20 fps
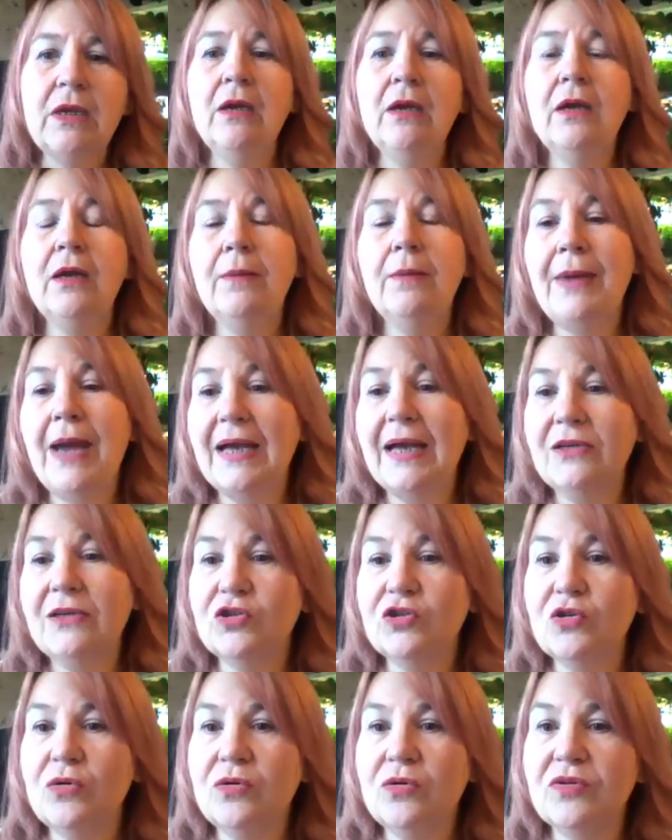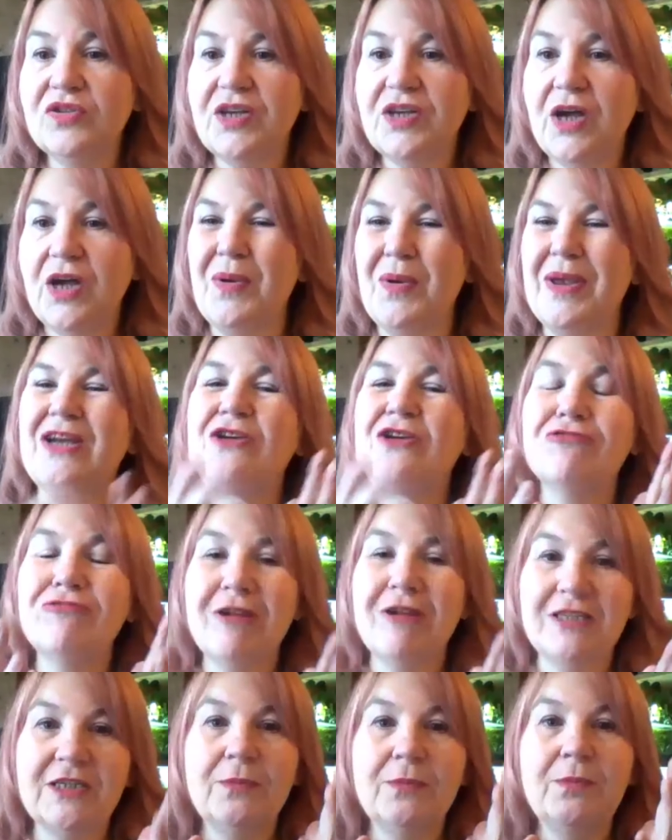And also
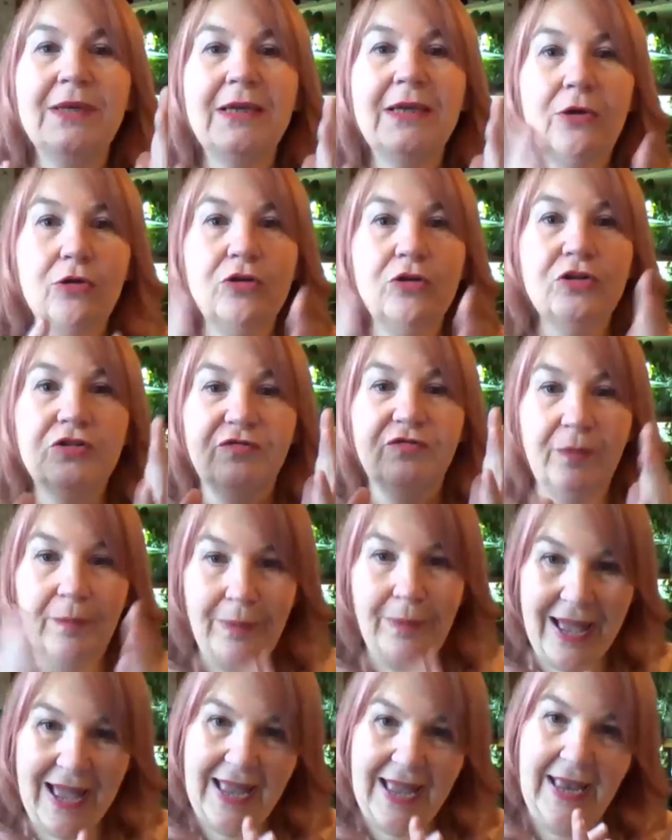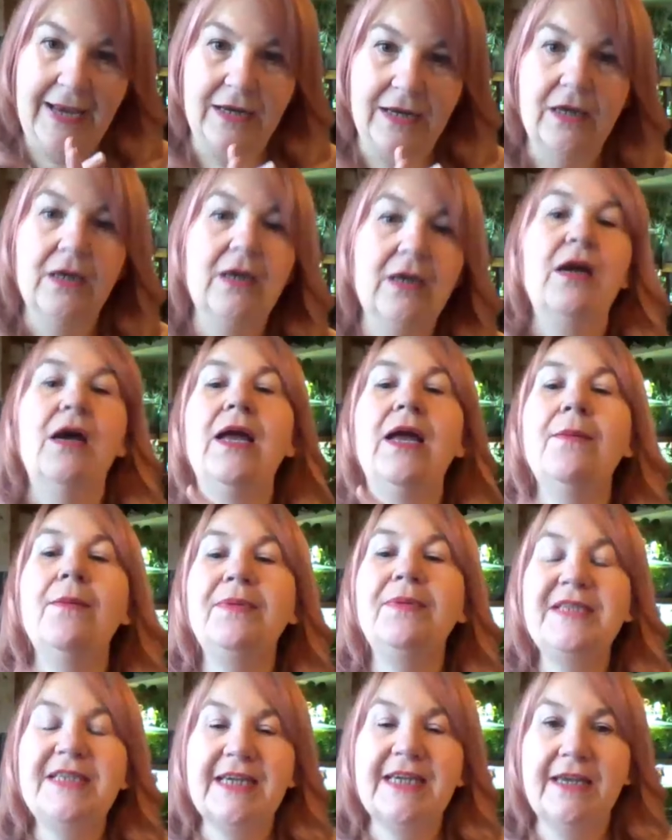incredibly good for pain, in
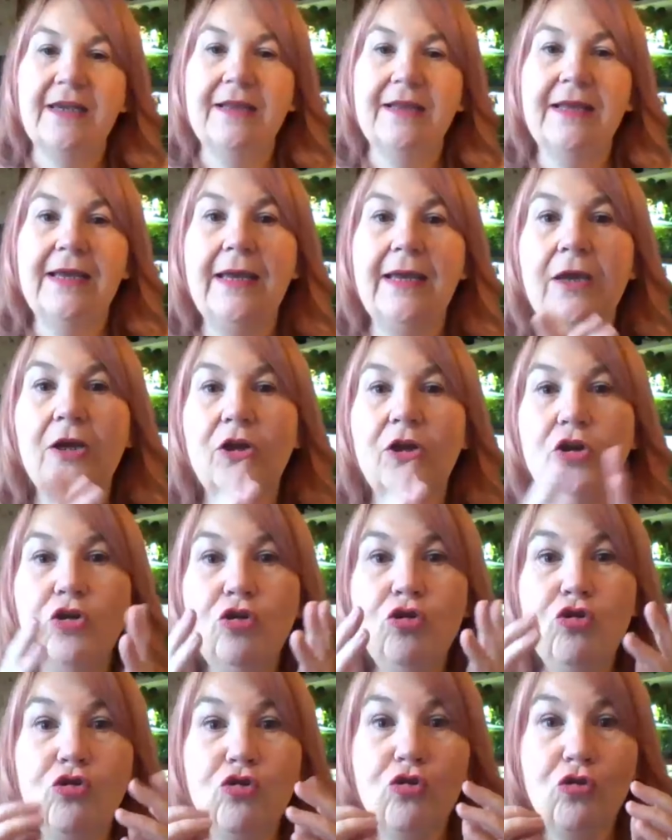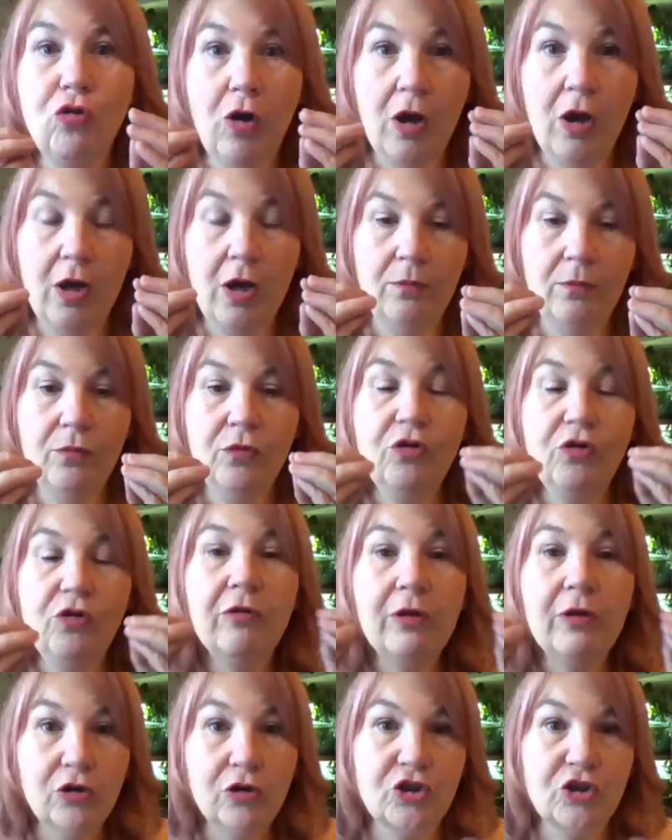particularly
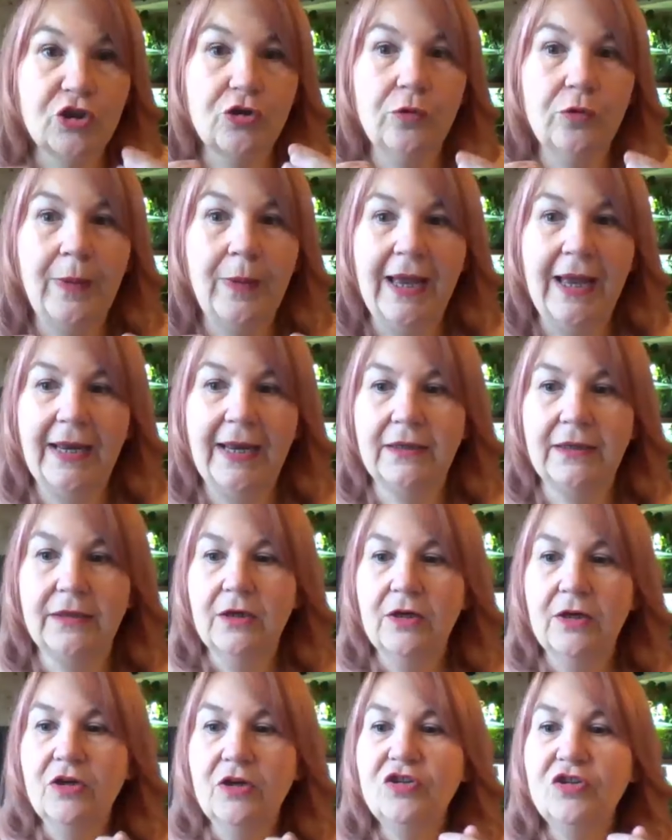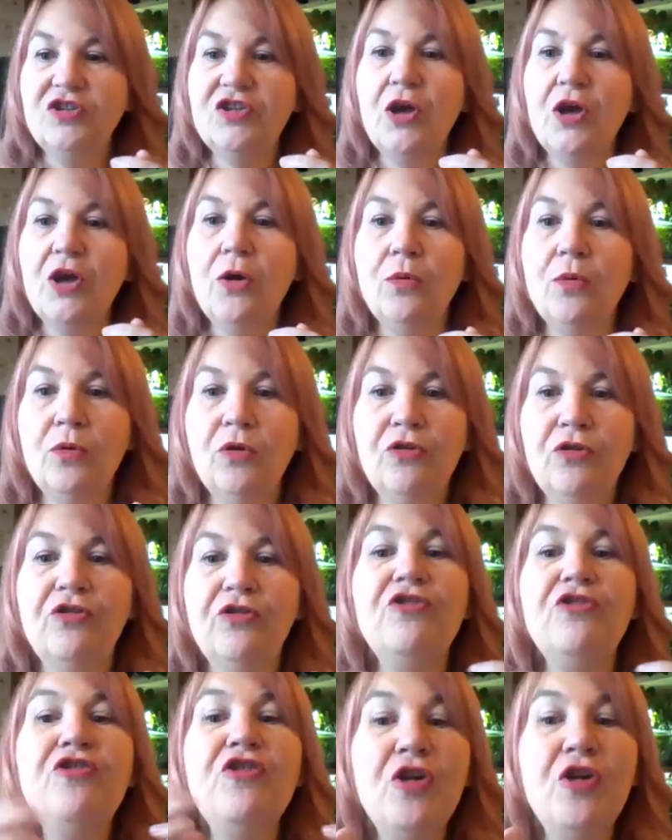neurological pain. So
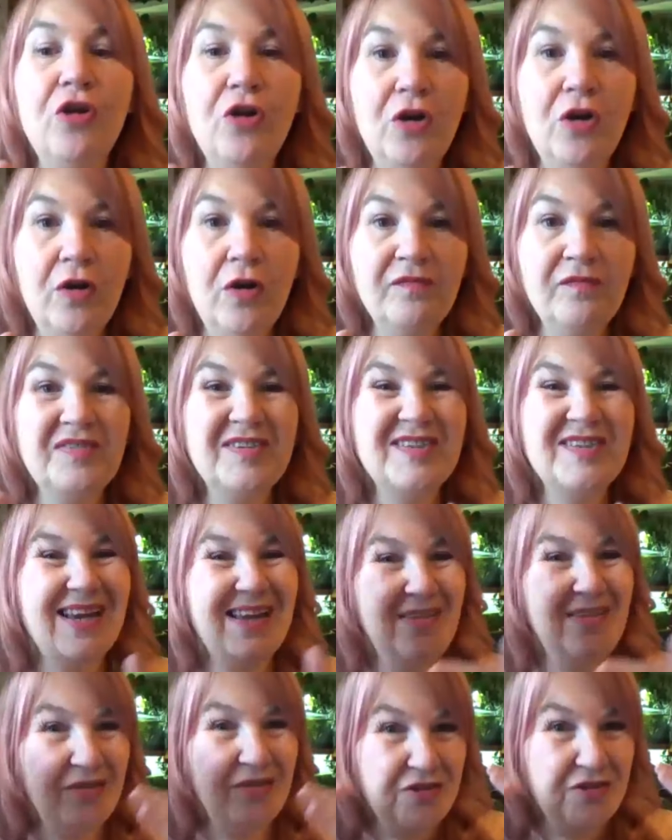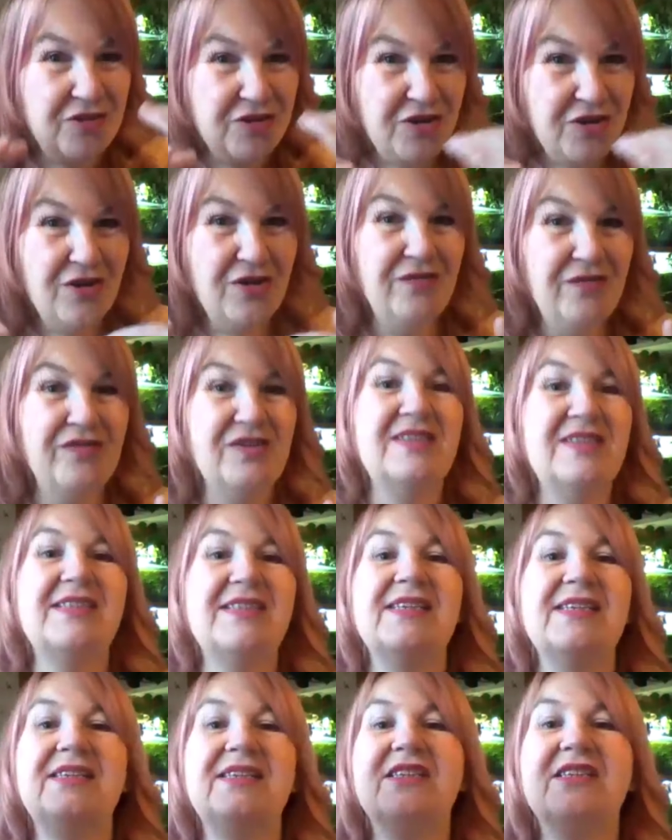the nerves and the nervous
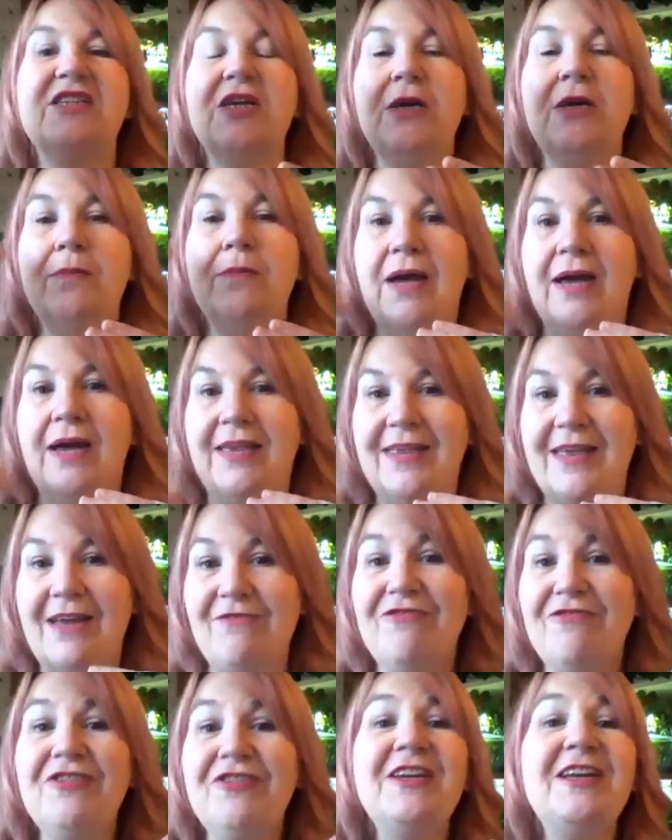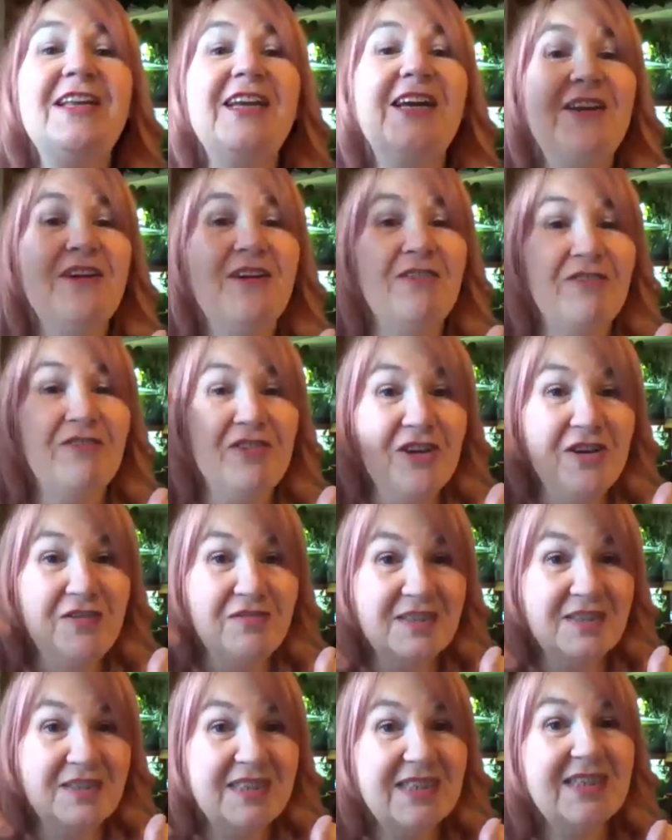system, and then funnily enough,
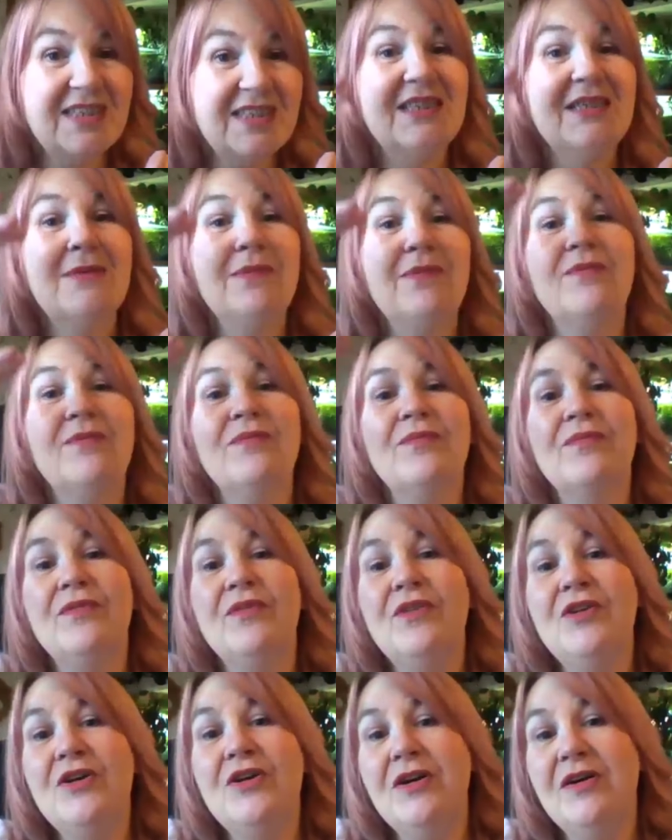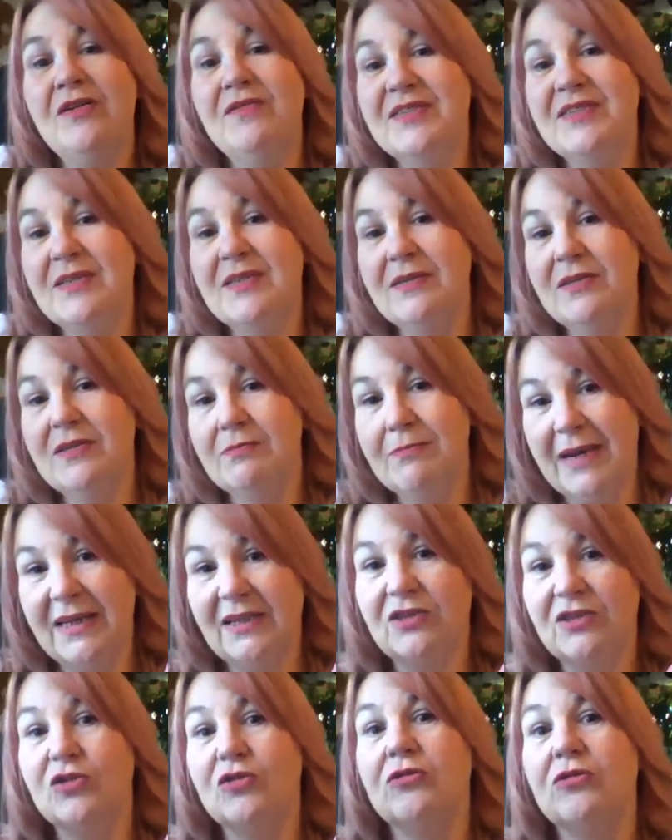nervous system, nerves and
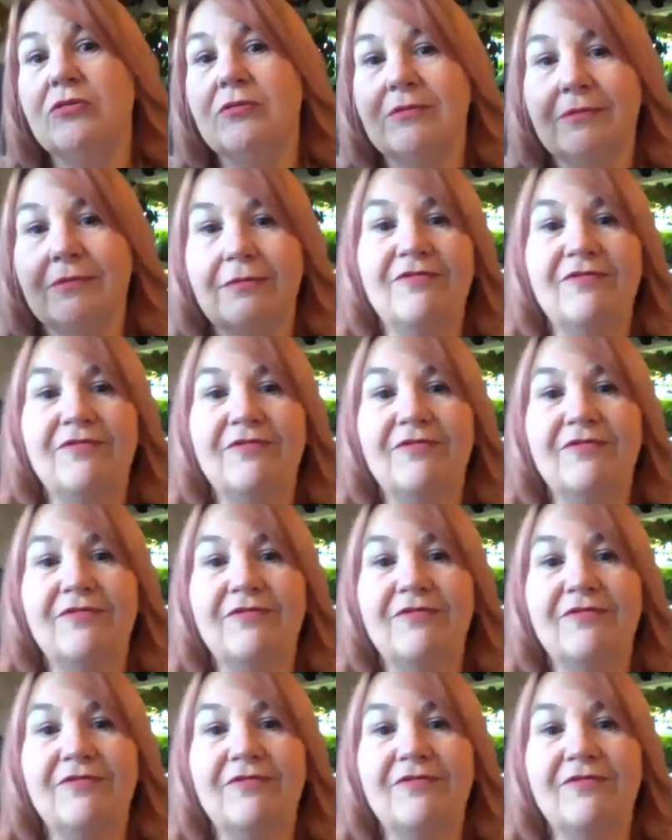mental